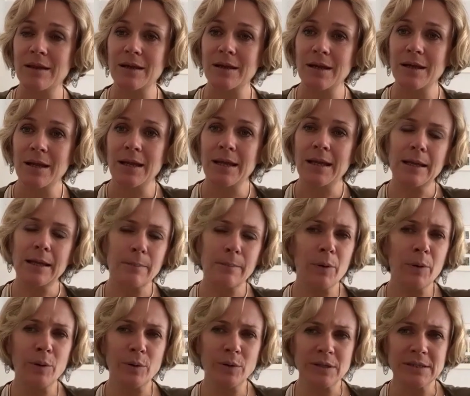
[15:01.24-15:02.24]
that
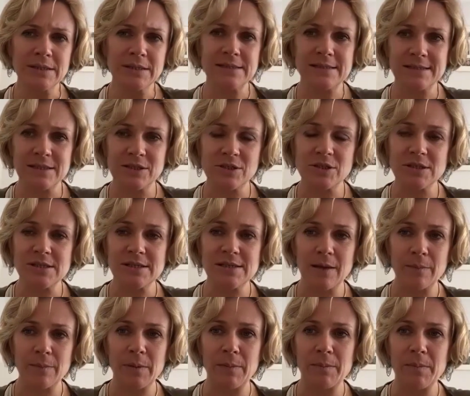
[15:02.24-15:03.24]
important decisions
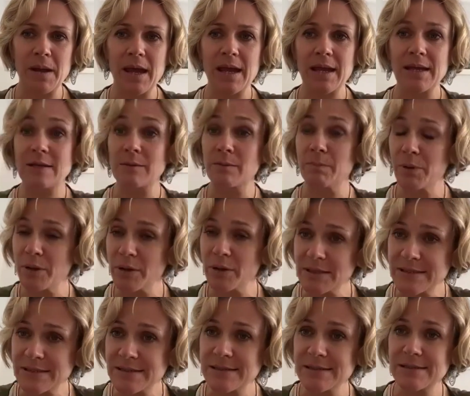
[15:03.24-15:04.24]
can be made and
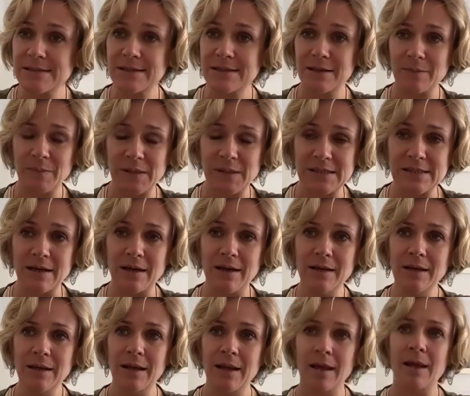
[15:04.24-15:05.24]
policies can be
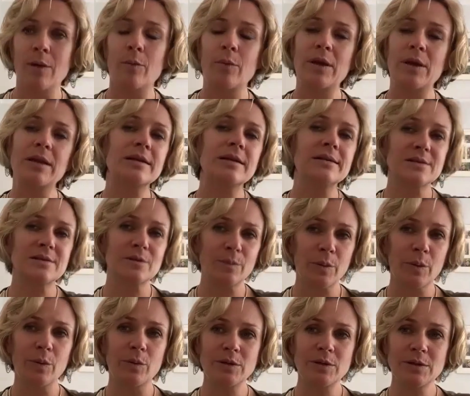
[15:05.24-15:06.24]
done when they're
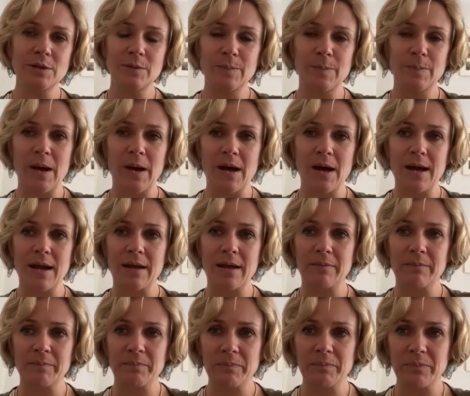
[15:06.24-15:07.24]
supported
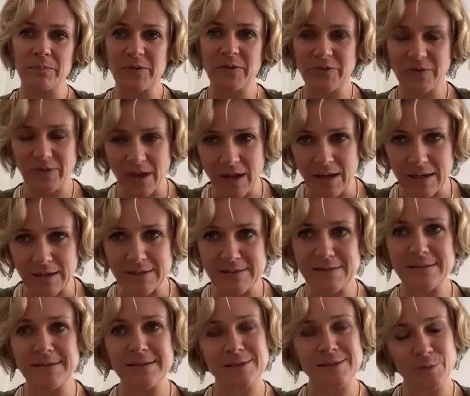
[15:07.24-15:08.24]
by
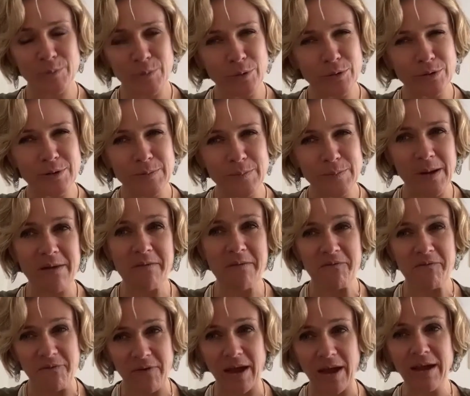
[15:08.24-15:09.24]
science and they're supported by
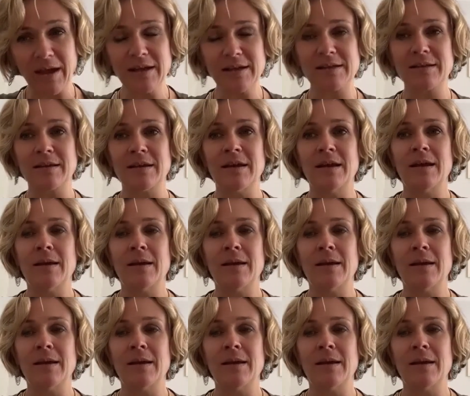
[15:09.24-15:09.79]
fact.